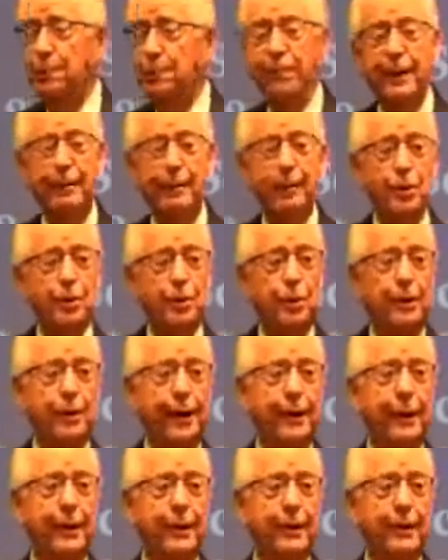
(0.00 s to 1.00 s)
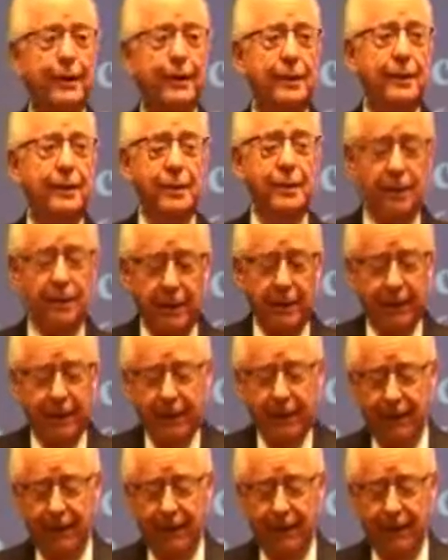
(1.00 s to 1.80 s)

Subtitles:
people are so hated today,